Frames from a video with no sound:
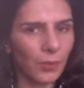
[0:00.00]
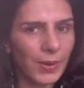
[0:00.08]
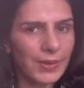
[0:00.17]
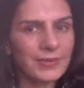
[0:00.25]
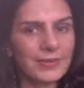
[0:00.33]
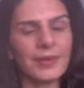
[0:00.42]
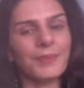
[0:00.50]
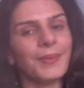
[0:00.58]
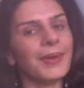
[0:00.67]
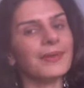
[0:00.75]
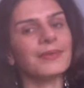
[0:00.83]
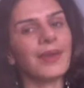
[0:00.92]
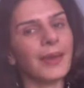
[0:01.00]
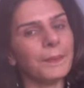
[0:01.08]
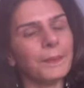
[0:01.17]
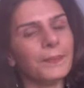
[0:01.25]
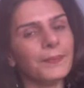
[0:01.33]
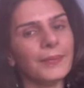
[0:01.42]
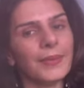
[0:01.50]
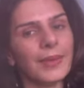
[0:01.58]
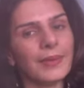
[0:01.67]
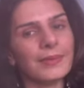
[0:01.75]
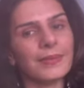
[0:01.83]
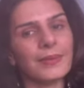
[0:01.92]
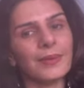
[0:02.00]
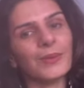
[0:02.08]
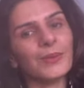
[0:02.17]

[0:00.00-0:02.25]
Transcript: One step at a time is the